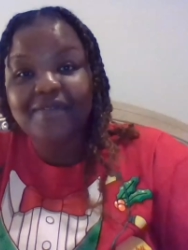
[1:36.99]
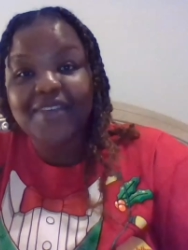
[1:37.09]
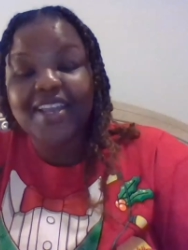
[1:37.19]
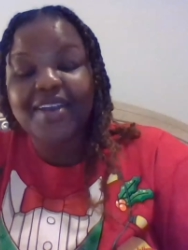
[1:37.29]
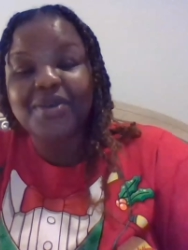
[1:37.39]

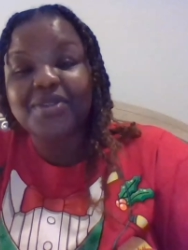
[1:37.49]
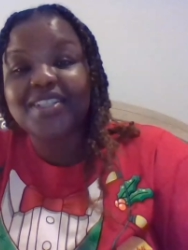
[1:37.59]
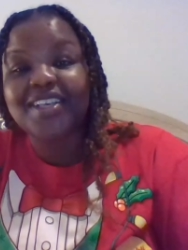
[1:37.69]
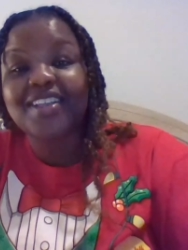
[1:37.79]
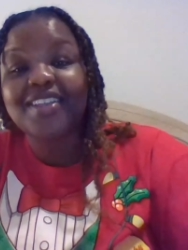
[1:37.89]
videos
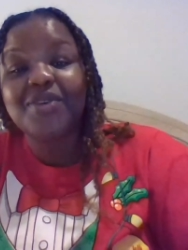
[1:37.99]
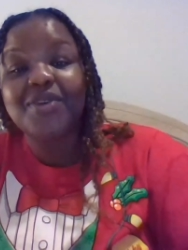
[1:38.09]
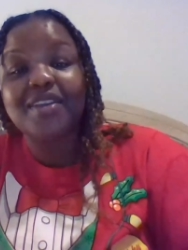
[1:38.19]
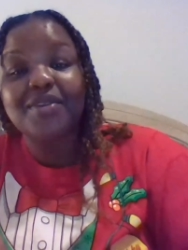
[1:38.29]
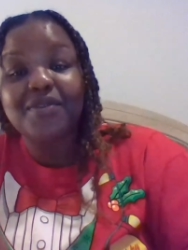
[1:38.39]
and you
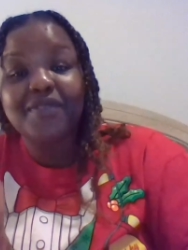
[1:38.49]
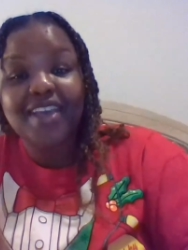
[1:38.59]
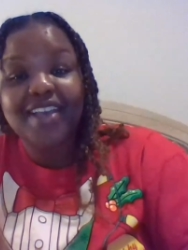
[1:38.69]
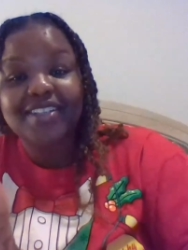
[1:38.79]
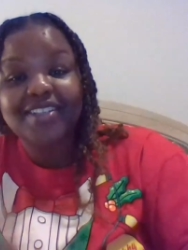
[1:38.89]
get
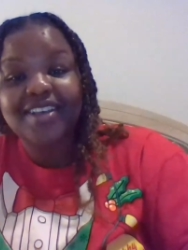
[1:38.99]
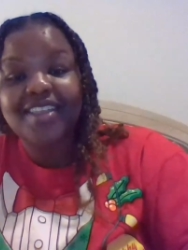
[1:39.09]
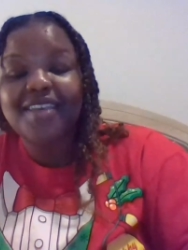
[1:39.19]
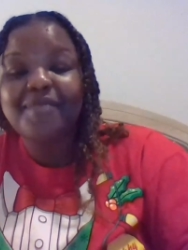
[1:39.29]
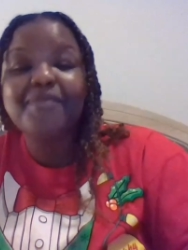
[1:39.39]
notifications on
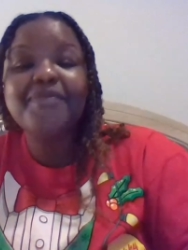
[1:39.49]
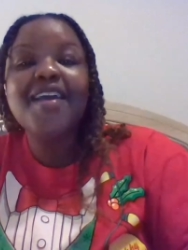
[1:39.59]
them.